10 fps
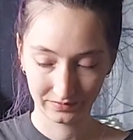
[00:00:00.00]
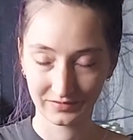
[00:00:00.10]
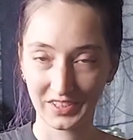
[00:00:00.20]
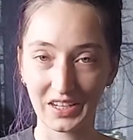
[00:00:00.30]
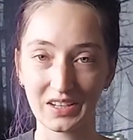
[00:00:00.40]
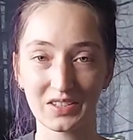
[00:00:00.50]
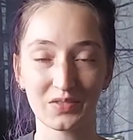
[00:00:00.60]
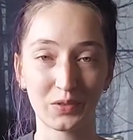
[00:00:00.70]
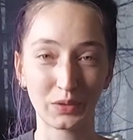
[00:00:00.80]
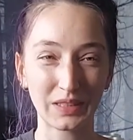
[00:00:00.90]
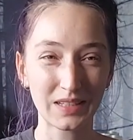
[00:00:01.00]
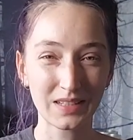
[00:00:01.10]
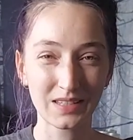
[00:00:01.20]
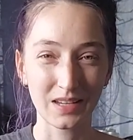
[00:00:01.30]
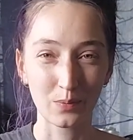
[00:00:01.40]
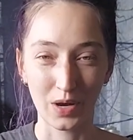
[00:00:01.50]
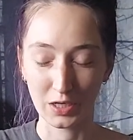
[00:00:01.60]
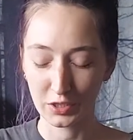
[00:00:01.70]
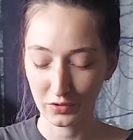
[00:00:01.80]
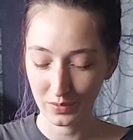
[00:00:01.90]
like exfoliants, like
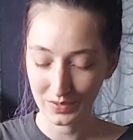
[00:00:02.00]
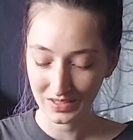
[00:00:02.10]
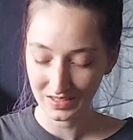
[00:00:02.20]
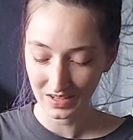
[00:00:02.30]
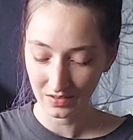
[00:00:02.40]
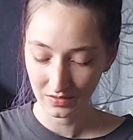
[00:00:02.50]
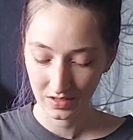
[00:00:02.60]
body scrubs and stuff.